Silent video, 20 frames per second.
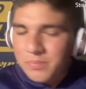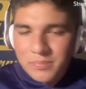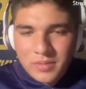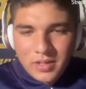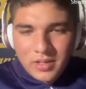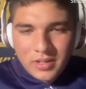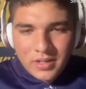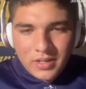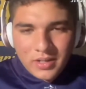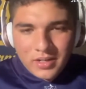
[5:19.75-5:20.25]

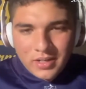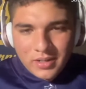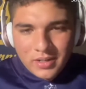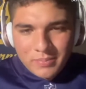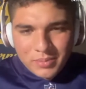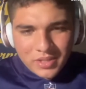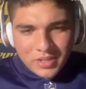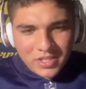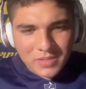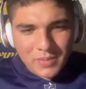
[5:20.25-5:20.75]

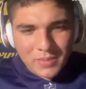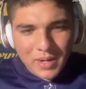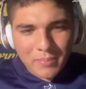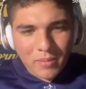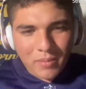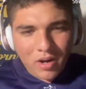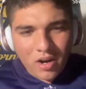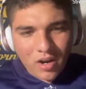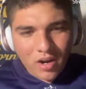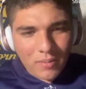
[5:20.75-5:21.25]
because my
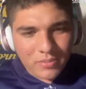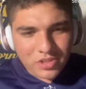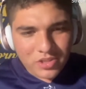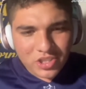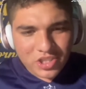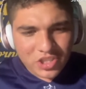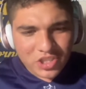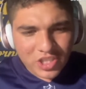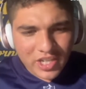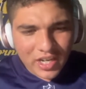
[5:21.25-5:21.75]
mom she
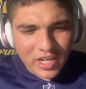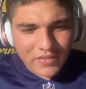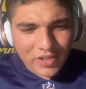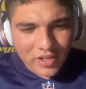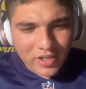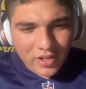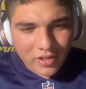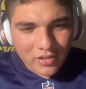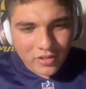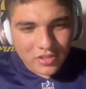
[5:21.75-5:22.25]
kind of
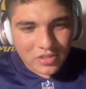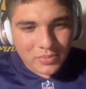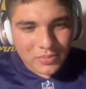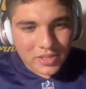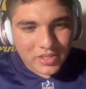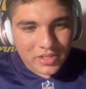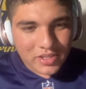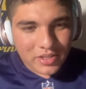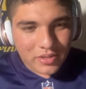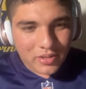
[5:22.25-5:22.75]
encouraged
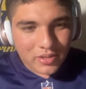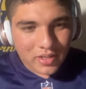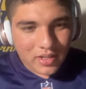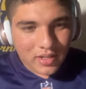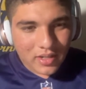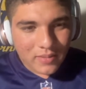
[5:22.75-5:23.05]
me to.